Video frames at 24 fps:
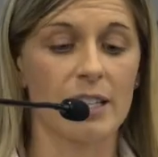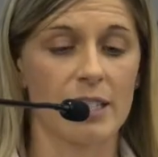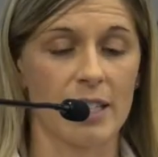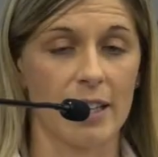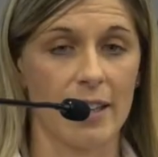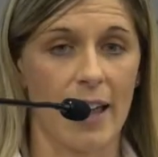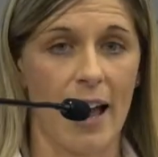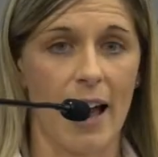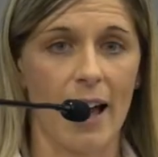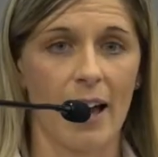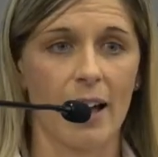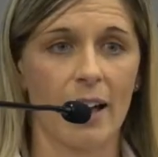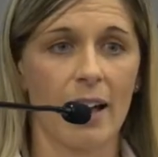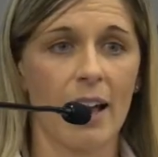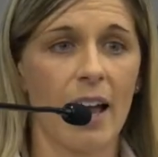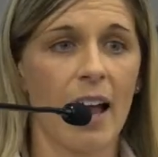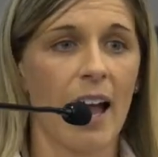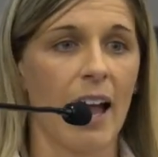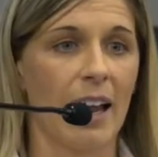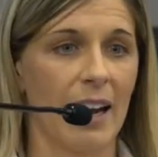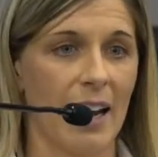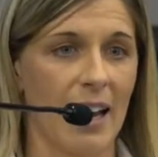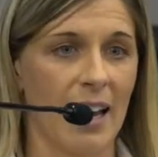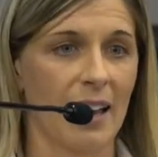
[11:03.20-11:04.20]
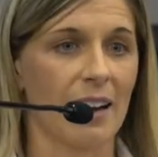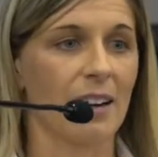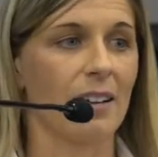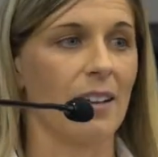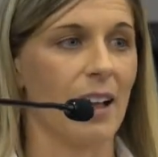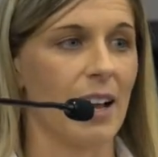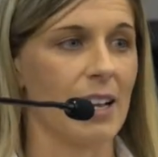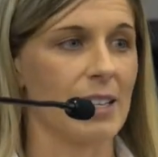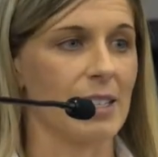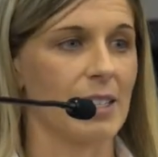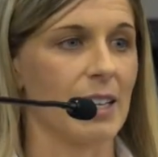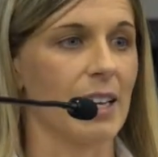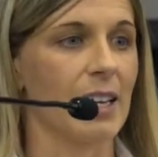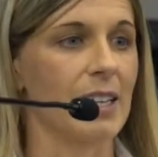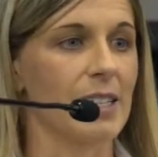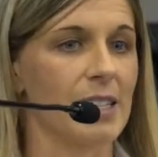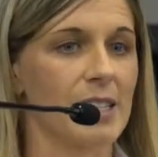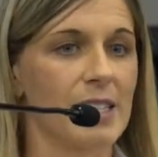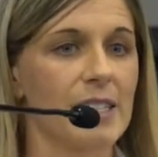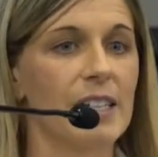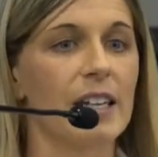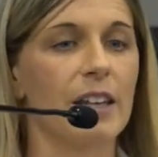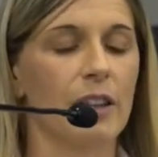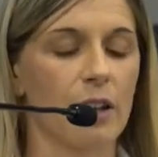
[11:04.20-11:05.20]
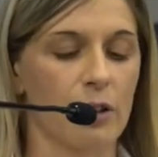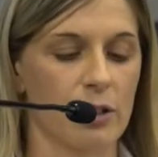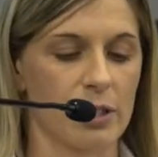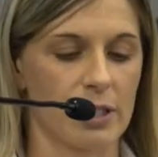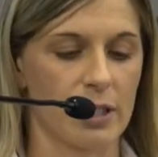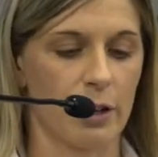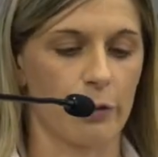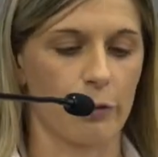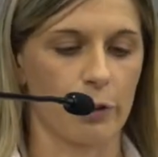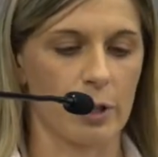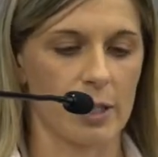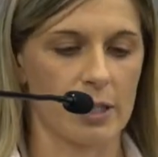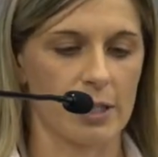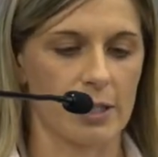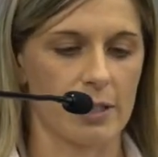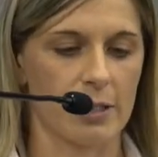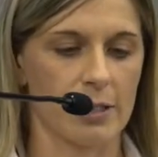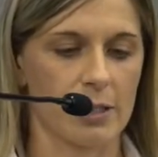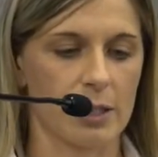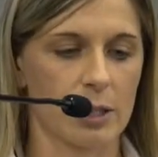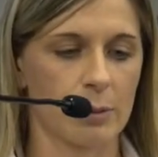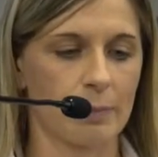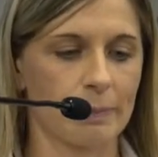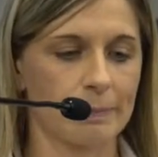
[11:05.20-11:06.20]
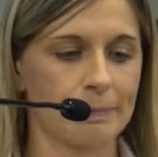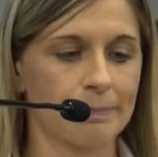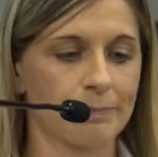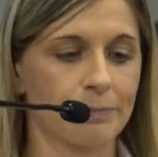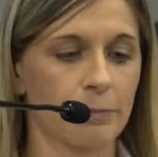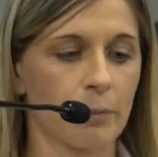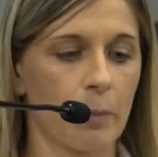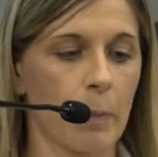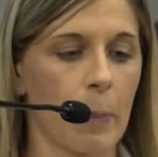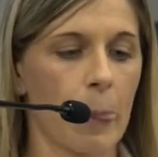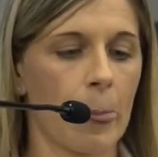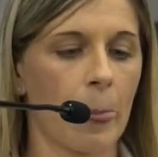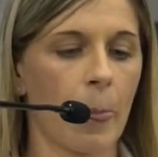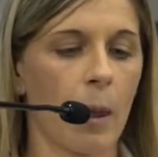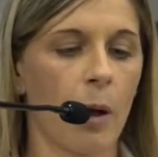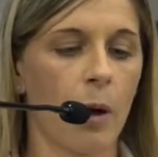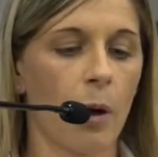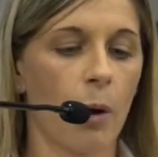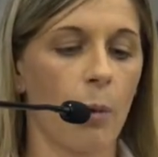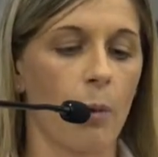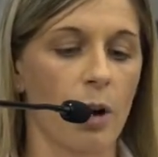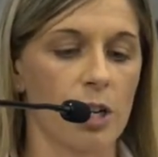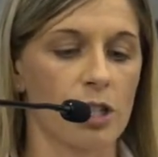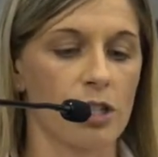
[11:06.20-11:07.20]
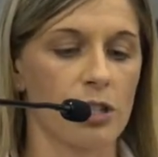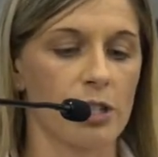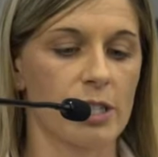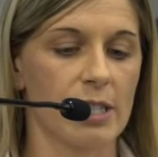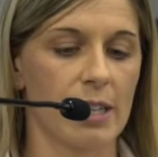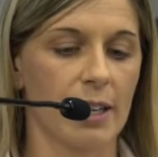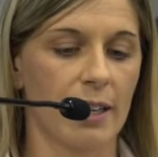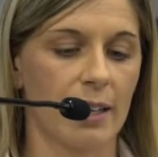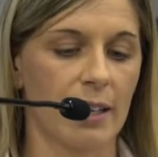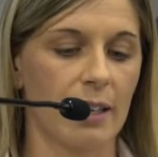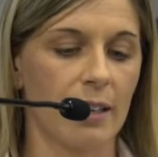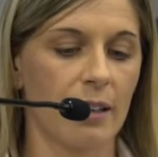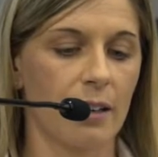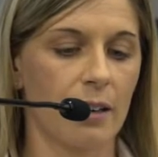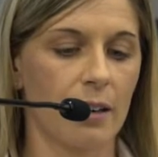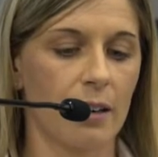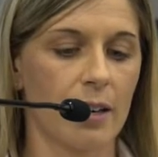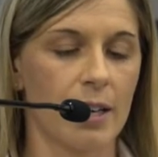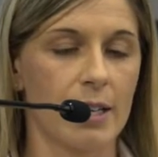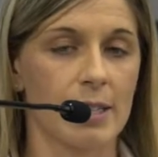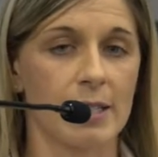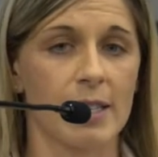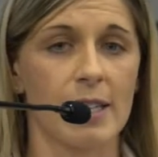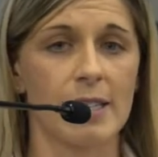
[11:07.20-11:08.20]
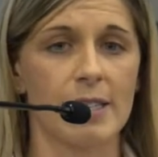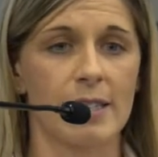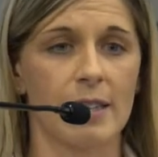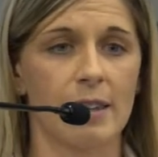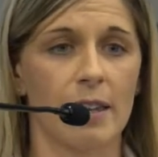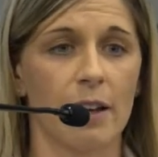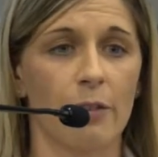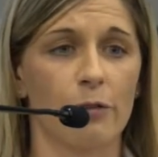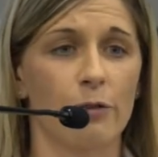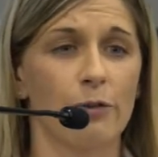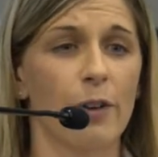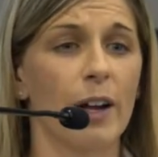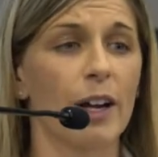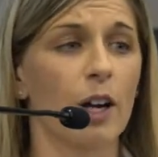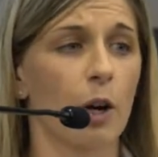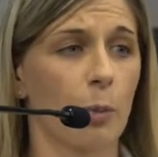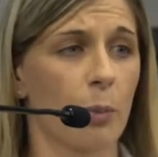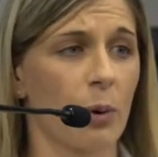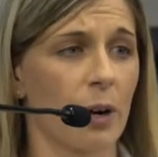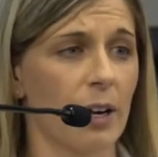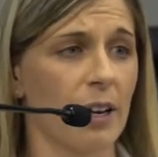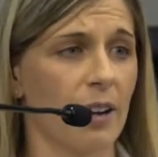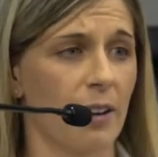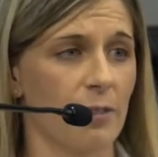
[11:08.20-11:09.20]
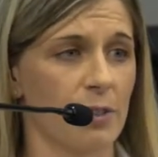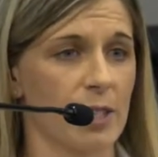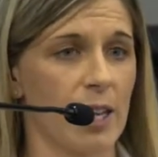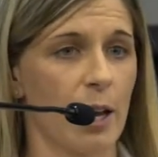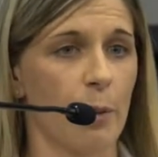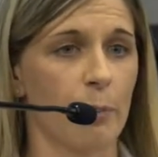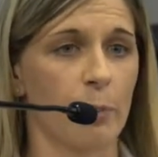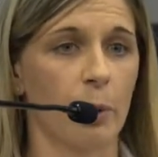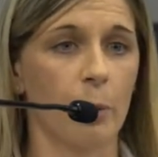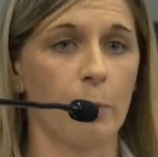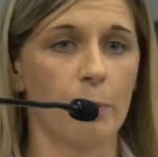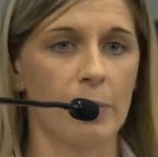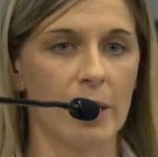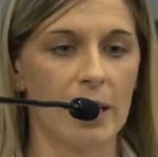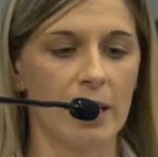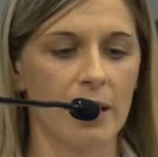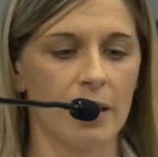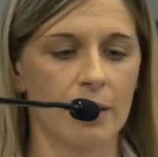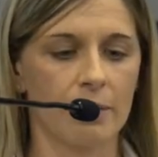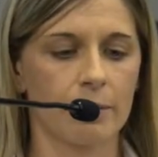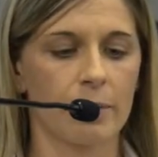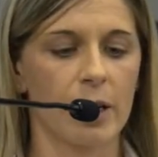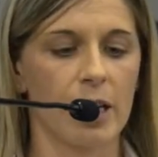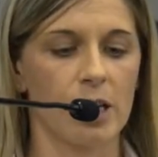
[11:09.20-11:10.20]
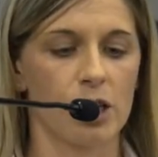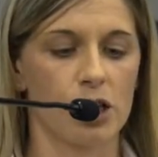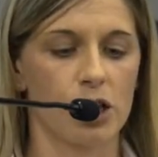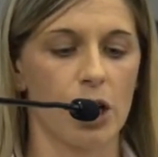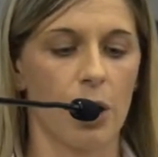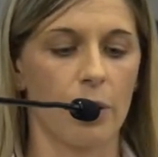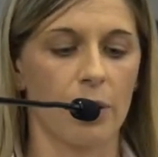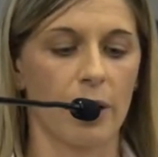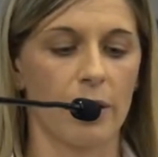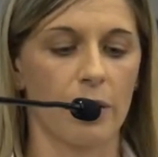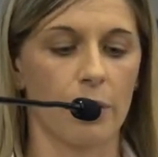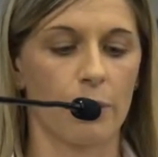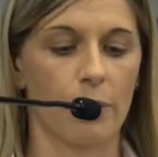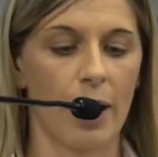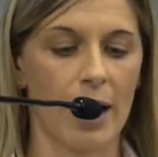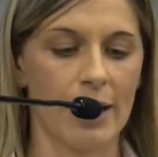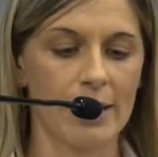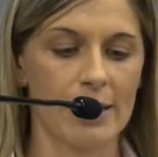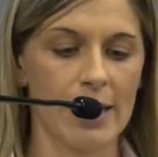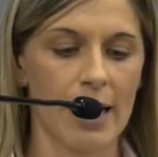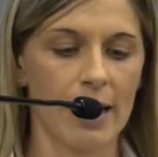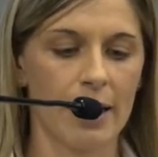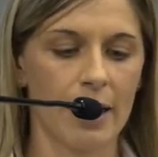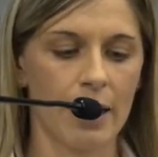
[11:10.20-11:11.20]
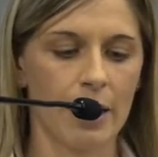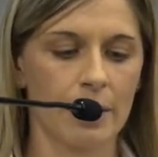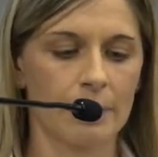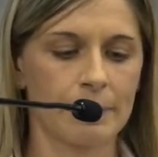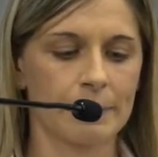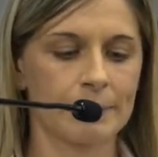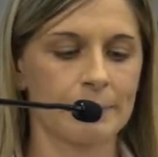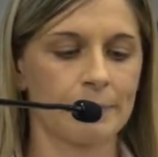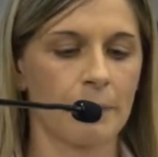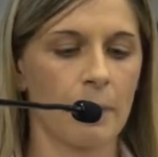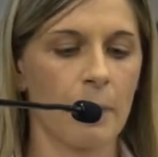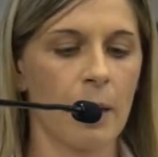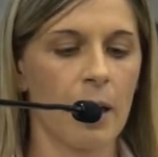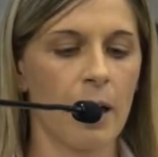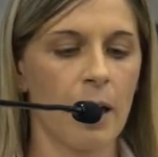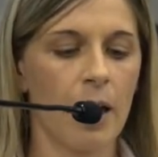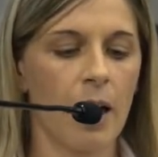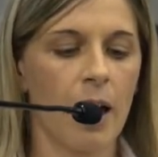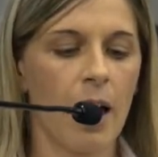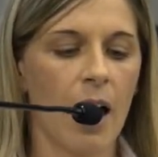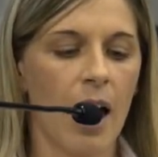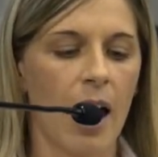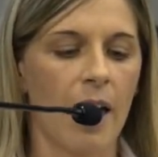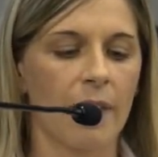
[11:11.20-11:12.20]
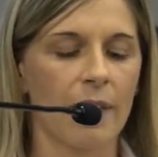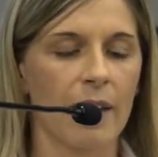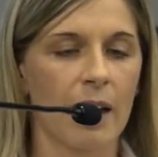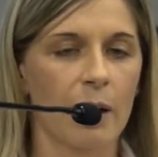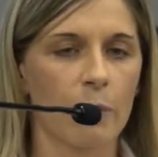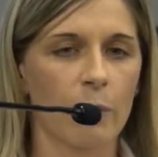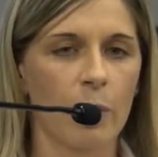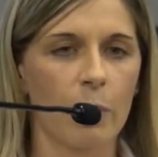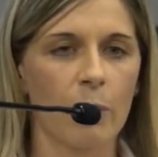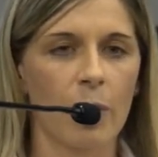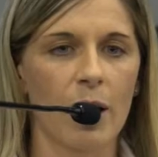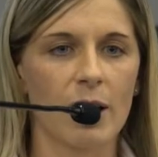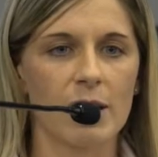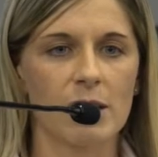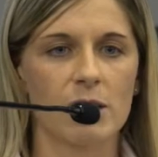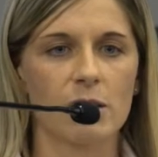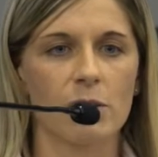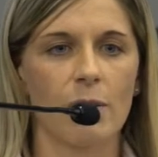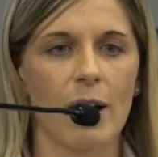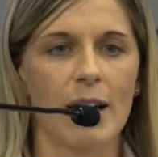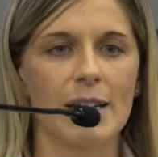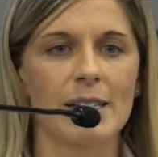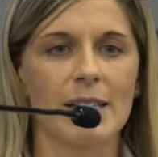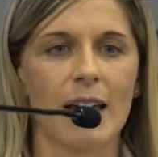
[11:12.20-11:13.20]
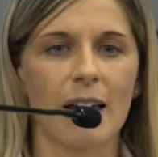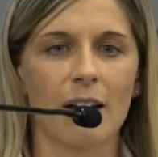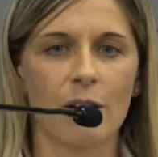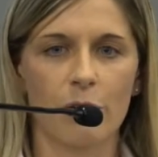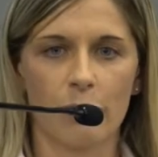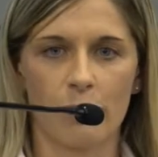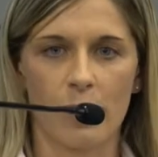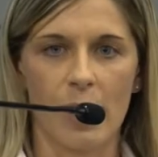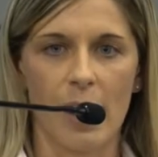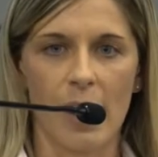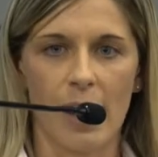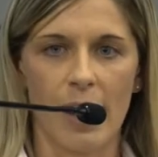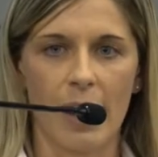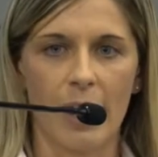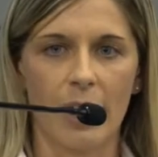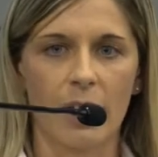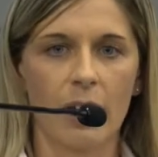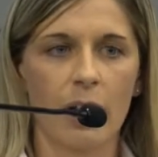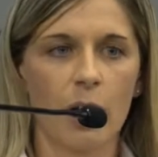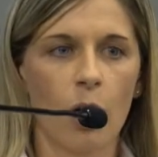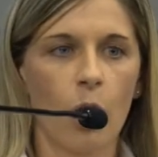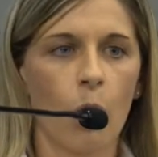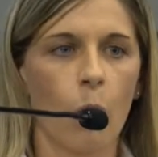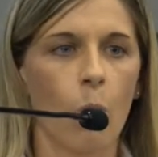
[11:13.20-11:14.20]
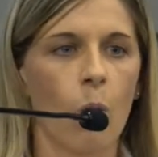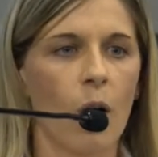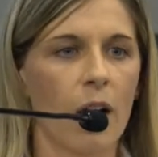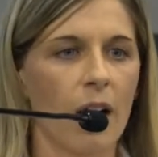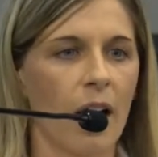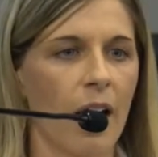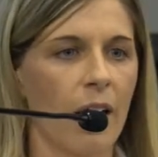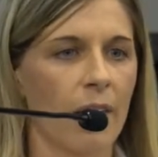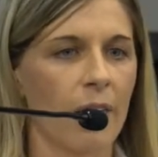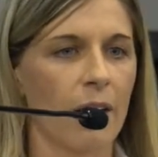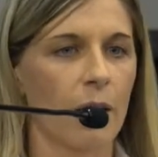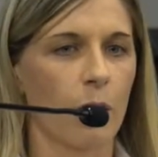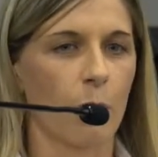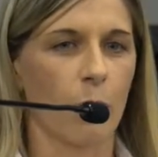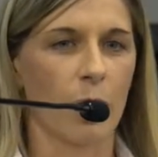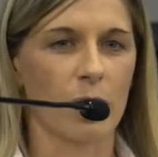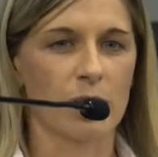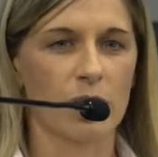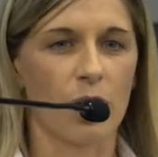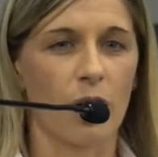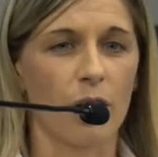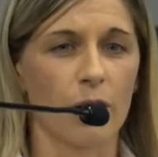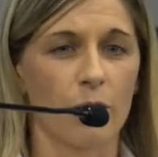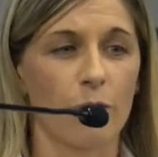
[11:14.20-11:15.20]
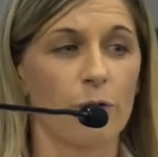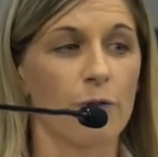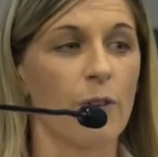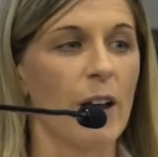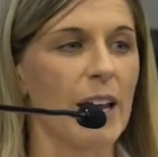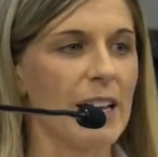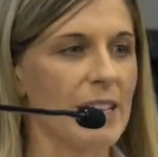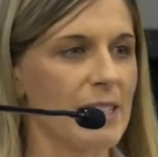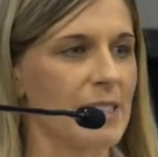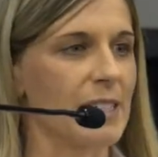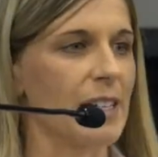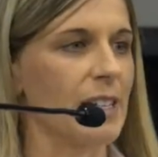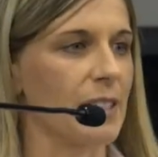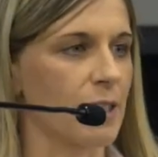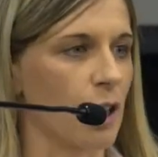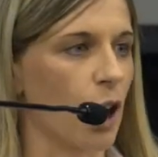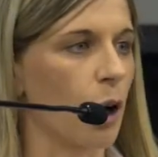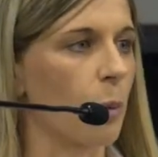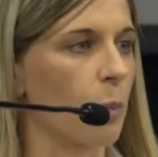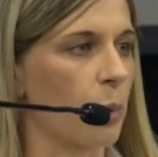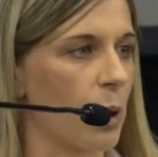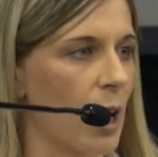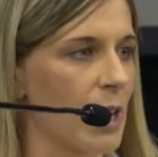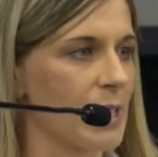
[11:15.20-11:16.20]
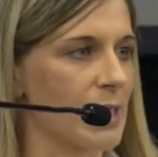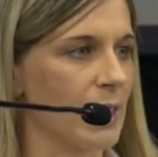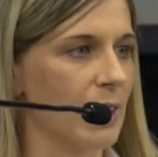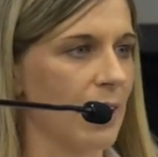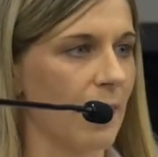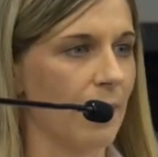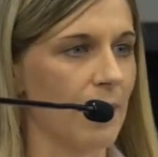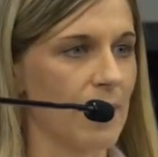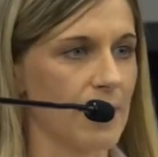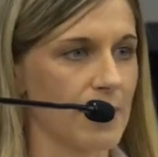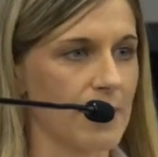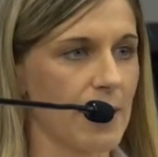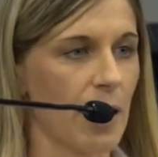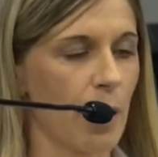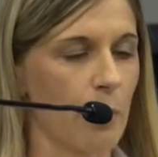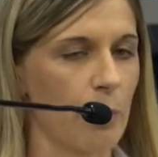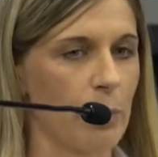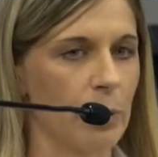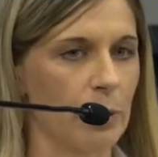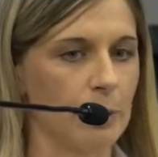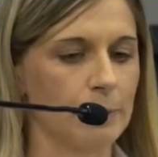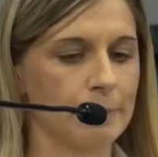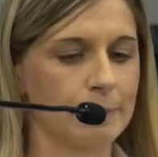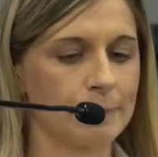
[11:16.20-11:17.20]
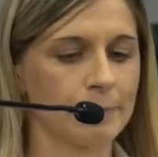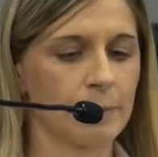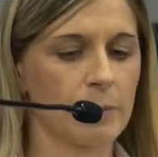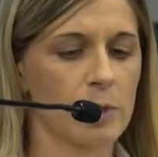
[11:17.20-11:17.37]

into that and analyze it and see those differences. What you're seeing here is the, the fingerprint of sample B is shown in the red data. And then we want to identify what other what's called phases are present in the sample.